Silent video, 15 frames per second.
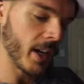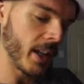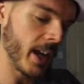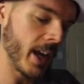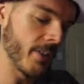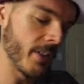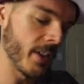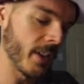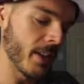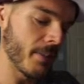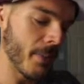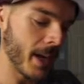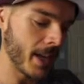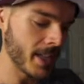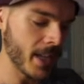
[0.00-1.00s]
of like everything
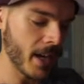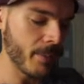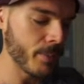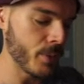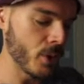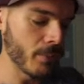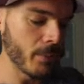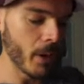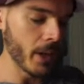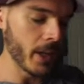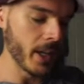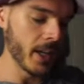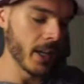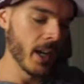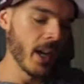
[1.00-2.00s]
that makes up your
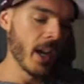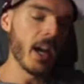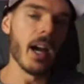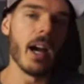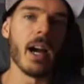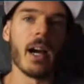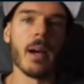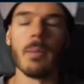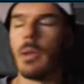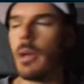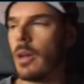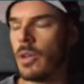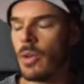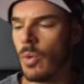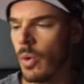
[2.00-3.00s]
body, you
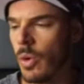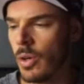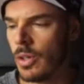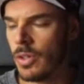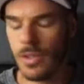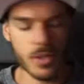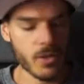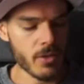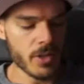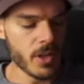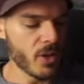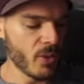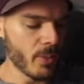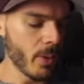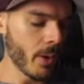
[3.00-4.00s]
know, your organs, your
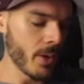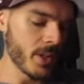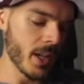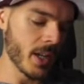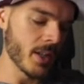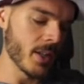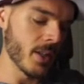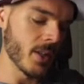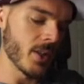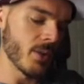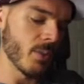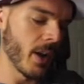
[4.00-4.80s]
internal processes,